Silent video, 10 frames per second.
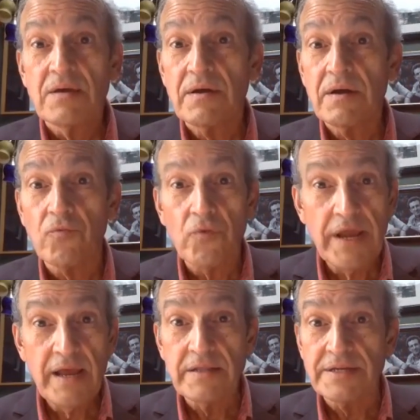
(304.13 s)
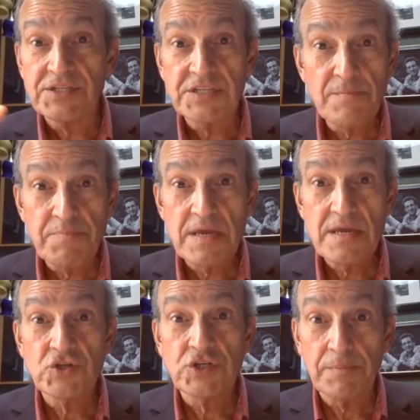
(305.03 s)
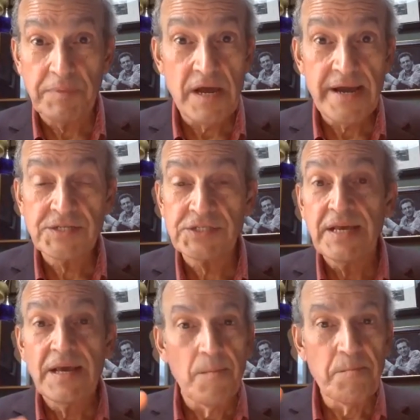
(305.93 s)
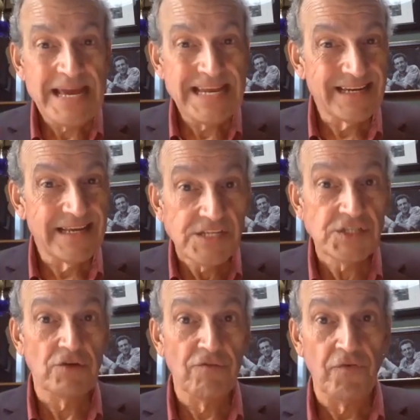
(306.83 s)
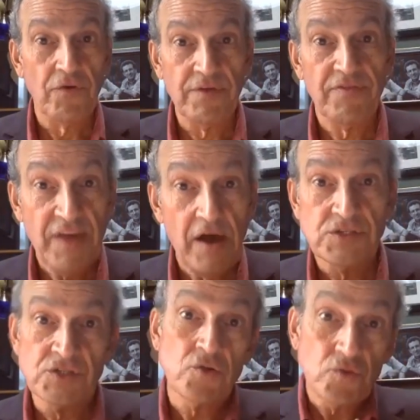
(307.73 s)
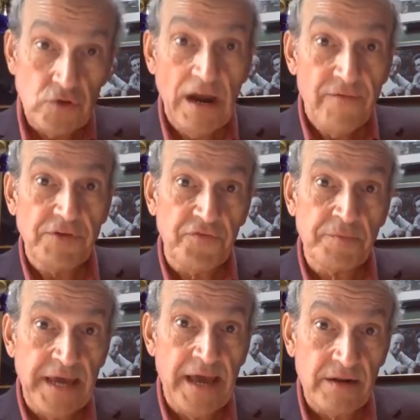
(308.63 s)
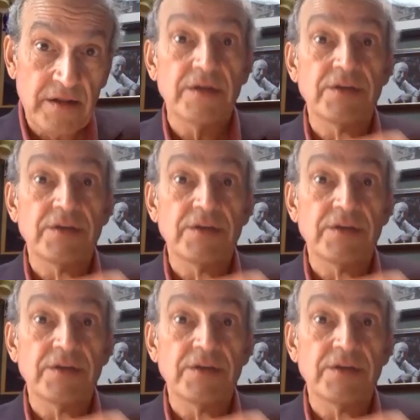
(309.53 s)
rail and CP ship lines made it easier for the thousands who traveled from Canada